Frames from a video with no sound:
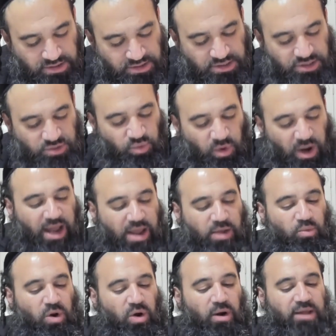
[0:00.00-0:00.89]
It says,
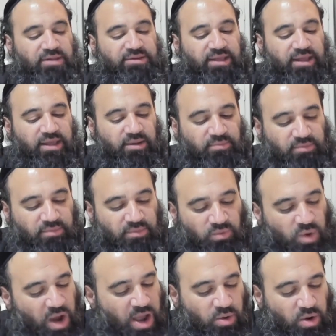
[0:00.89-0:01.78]
why woe unto him?
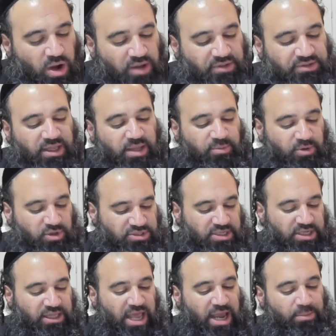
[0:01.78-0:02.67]
Why woe unto him?
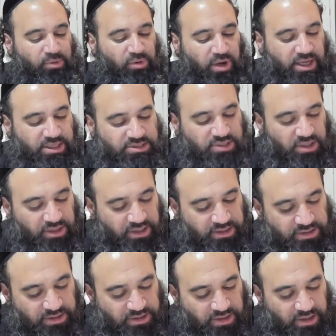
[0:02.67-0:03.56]
Because it elaborates on
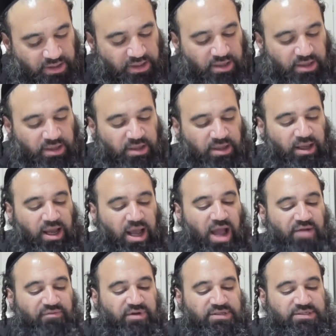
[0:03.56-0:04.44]
it.
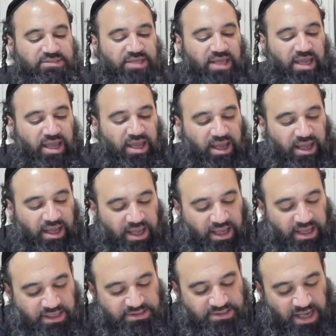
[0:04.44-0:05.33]
Rava
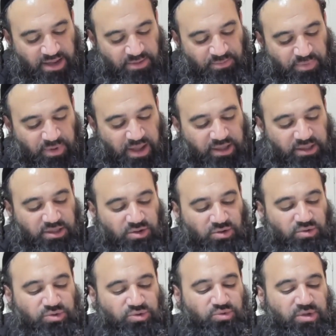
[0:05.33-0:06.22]
says, I beg
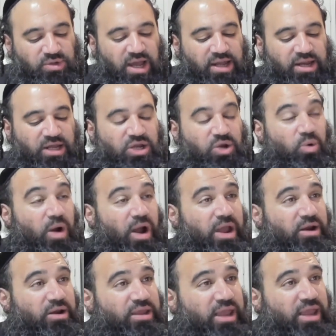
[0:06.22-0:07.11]
you, do not
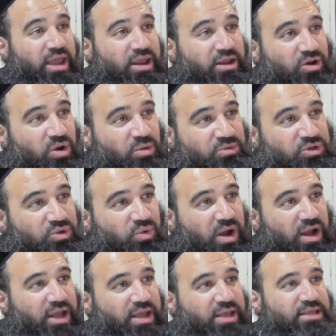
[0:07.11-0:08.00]
acquire Gehenom
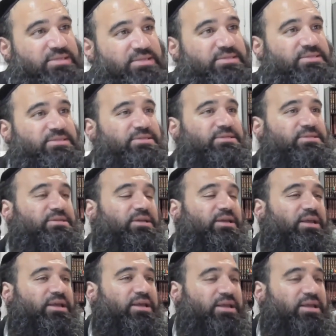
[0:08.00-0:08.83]
twice.